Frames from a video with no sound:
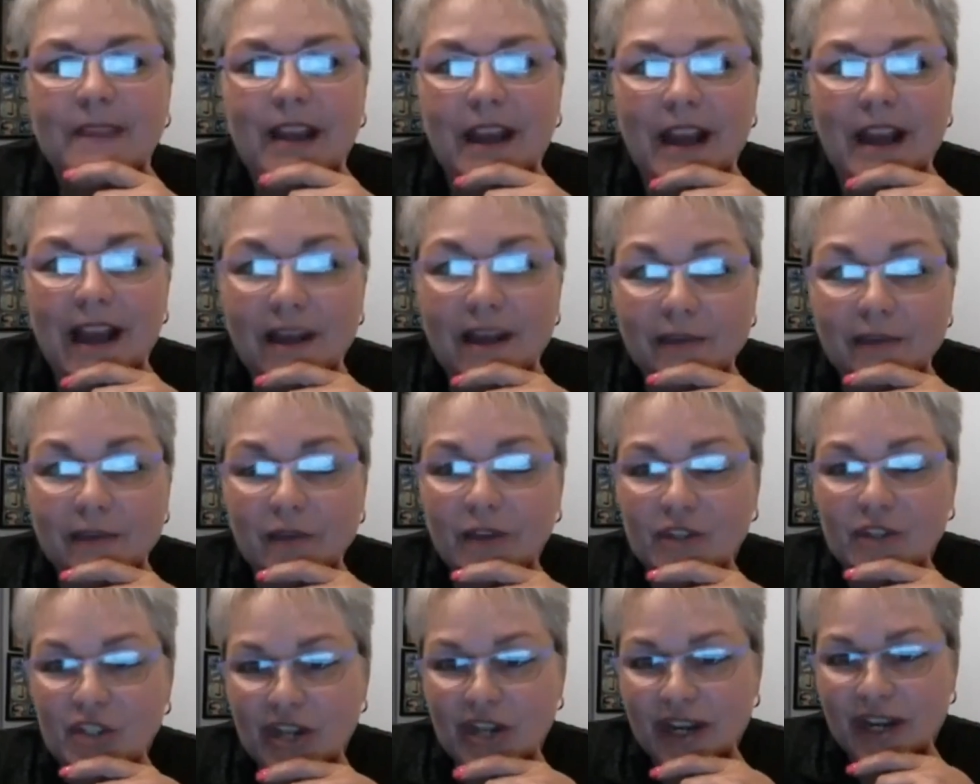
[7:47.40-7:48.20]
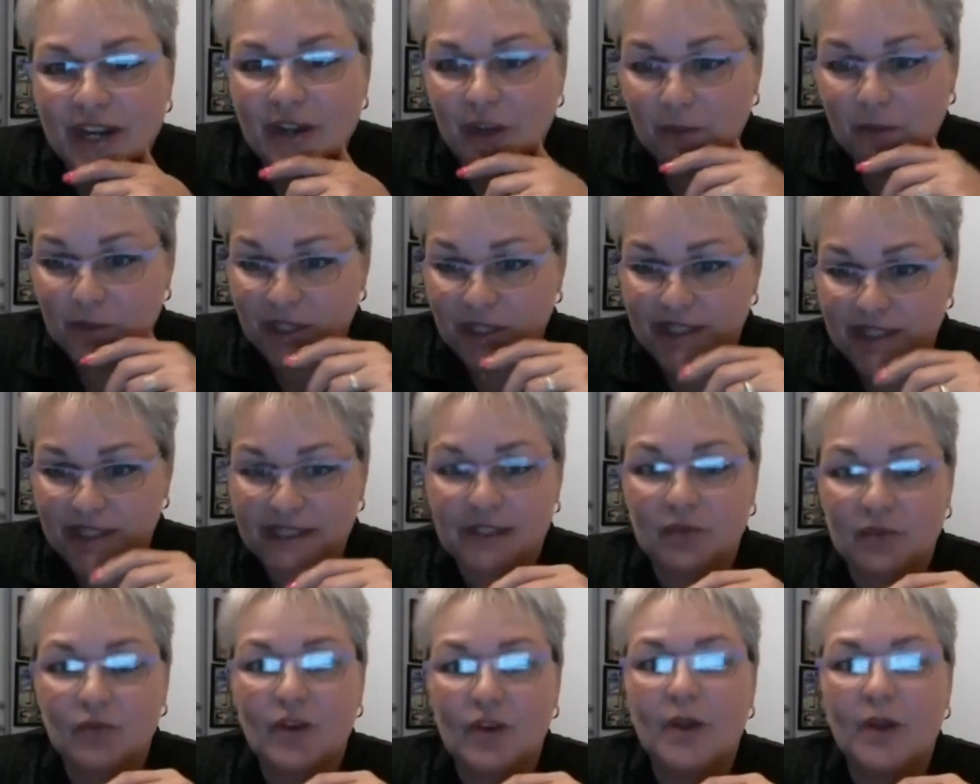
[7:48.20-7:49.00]
I've got shiny object
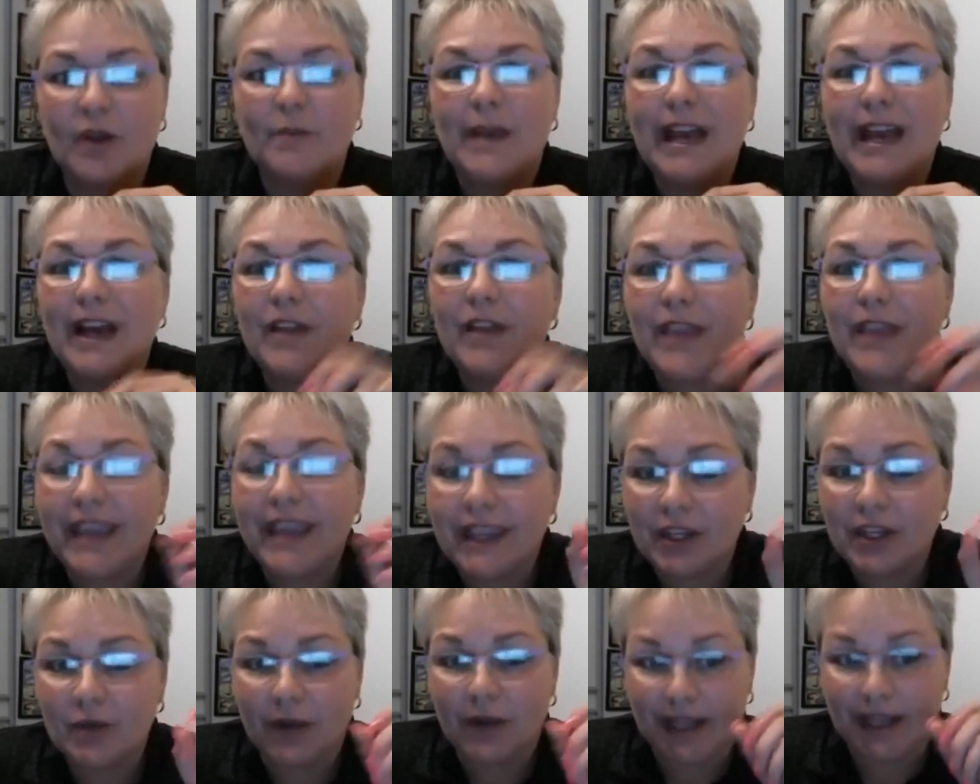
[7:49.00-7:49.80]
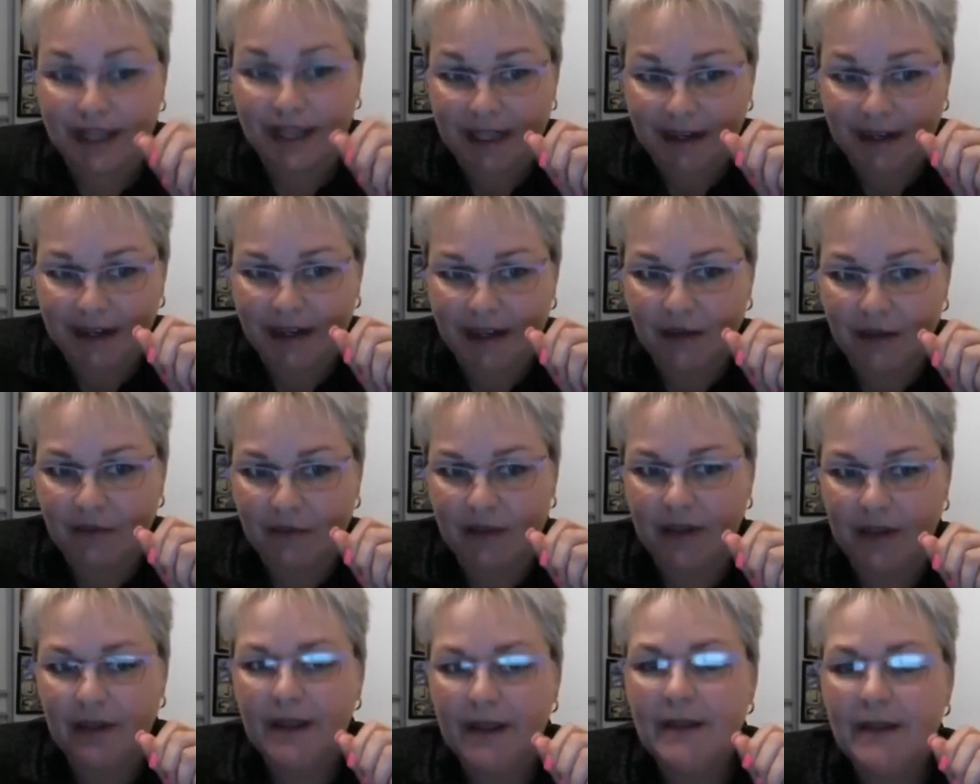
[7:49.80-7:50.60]
syndrome. How the heck do I get out of
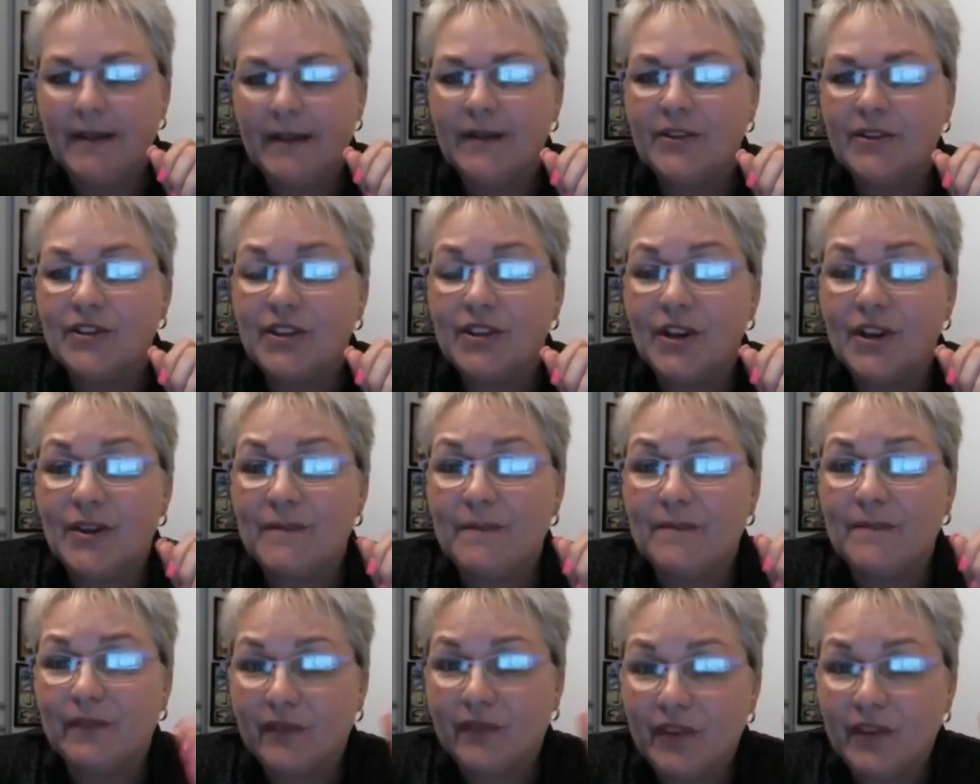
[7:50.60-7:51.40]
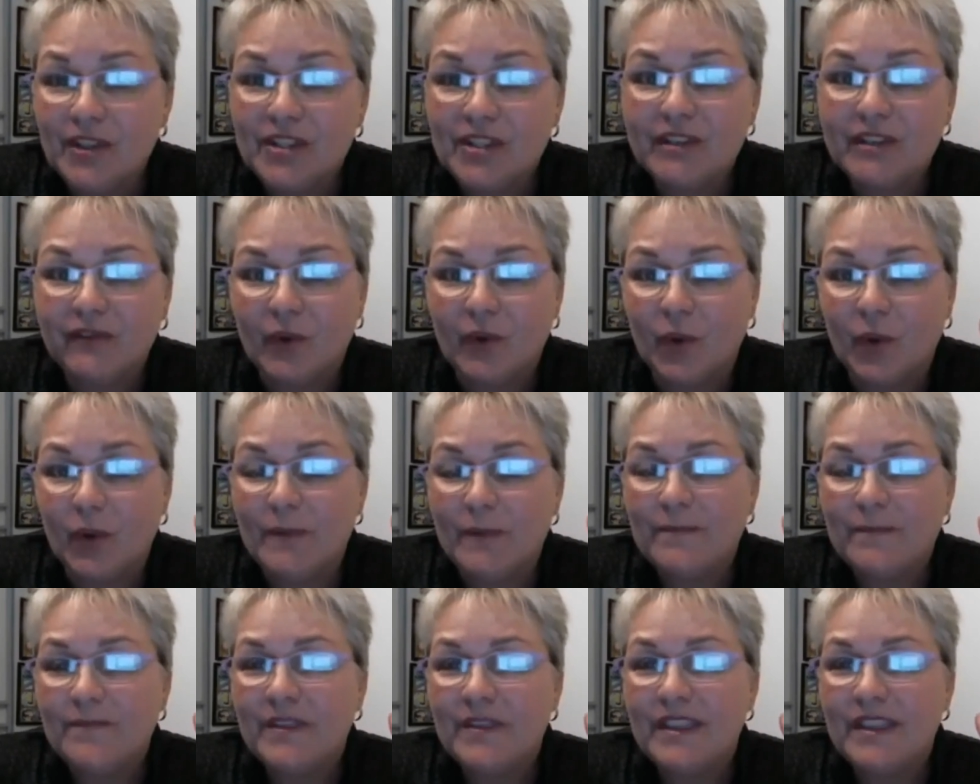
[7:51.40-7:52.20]
it? So first of all,
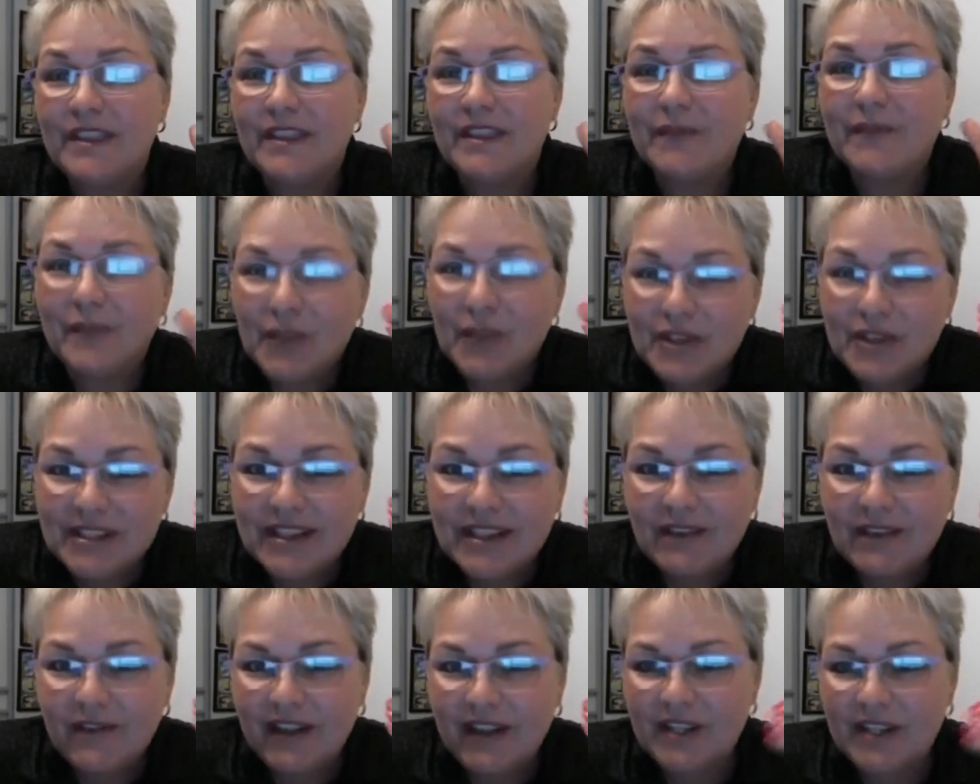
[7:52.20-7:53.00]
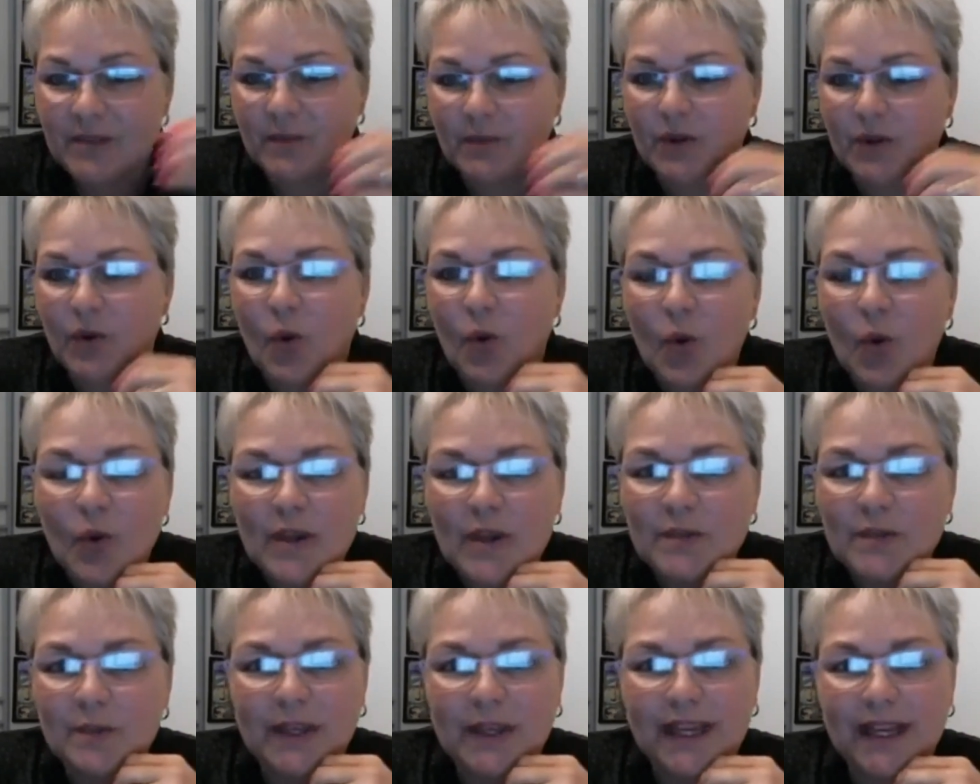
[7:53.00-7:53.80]
the first investment
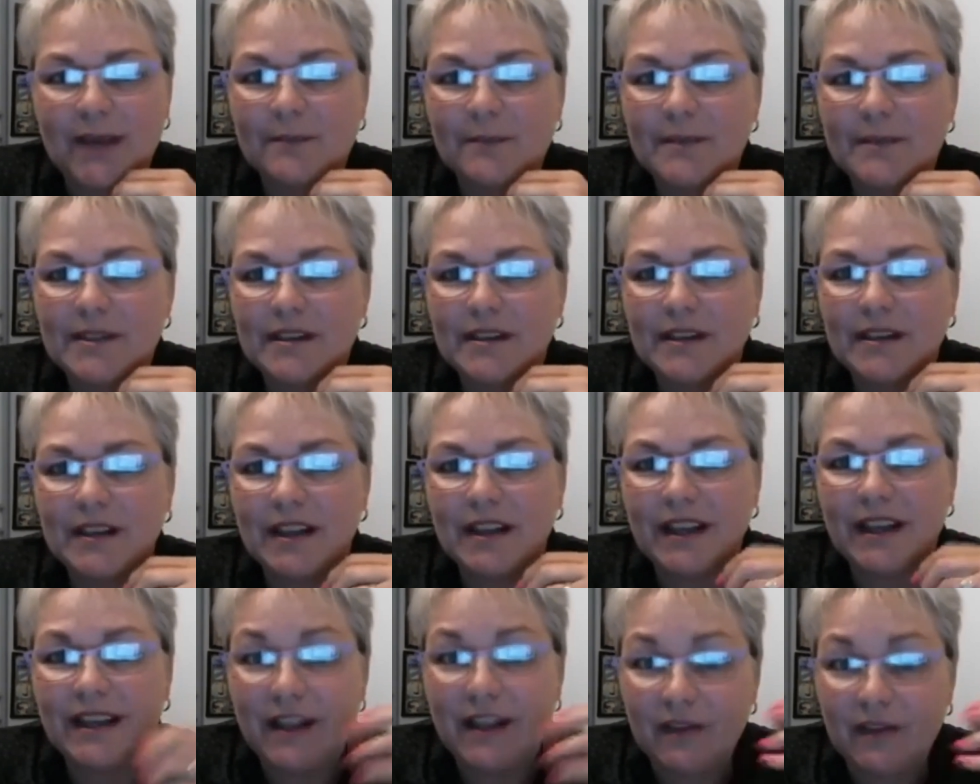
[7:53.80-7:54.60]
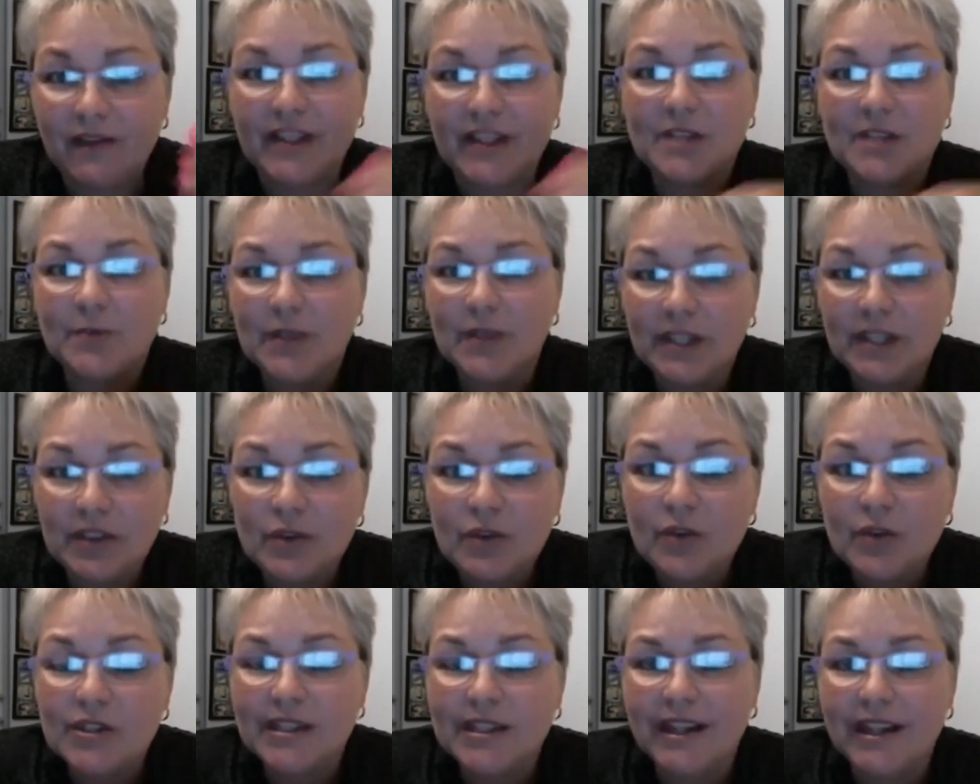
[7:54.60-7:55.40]
always becomes an investment in
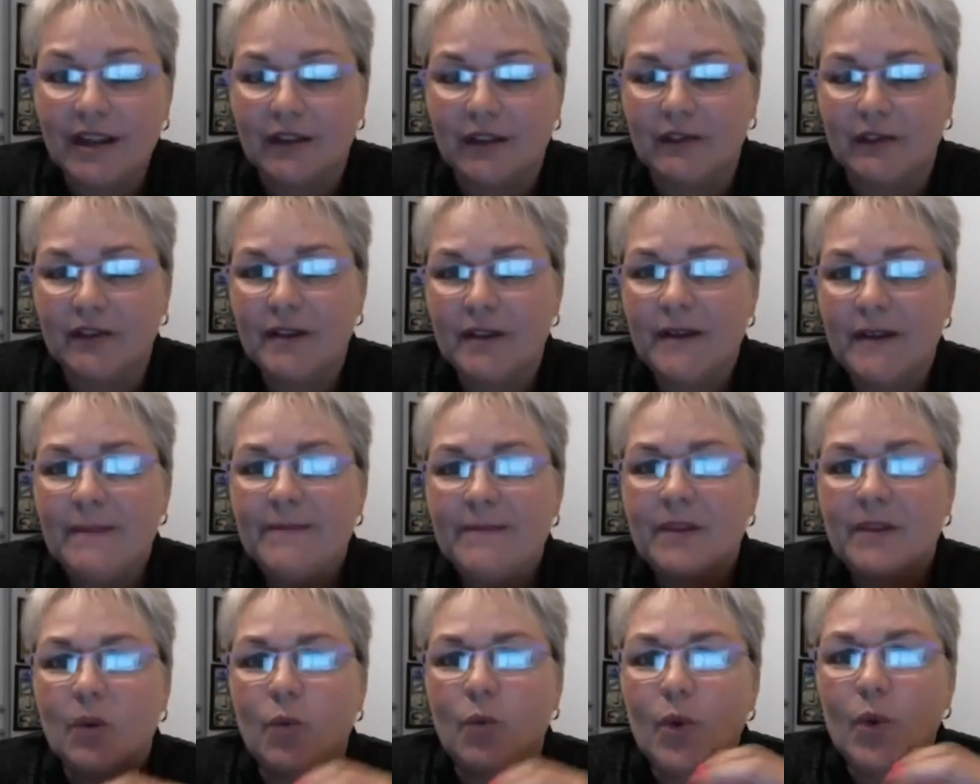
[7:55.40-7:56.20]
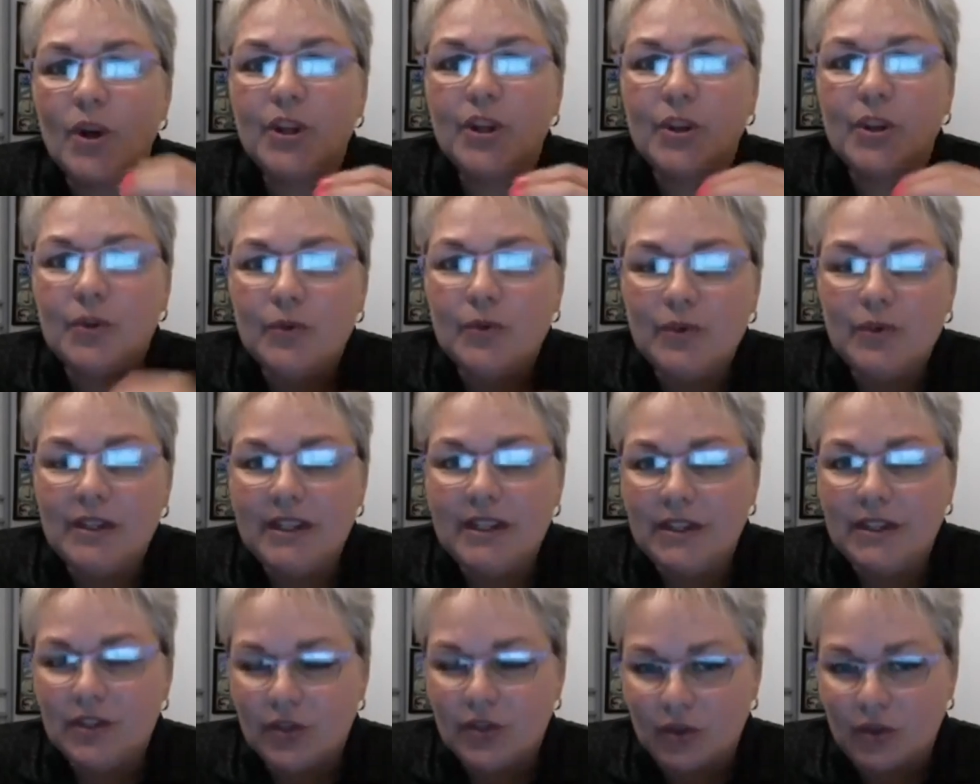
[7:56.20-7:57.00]
yourself. What do you
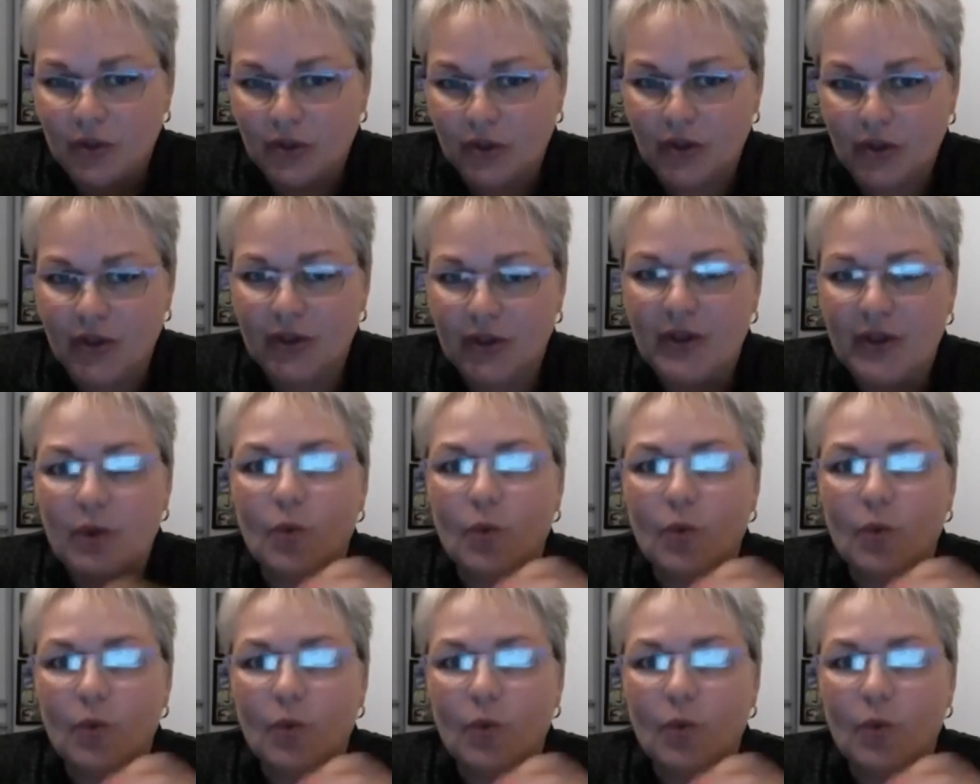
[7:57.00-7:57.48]
need to learn?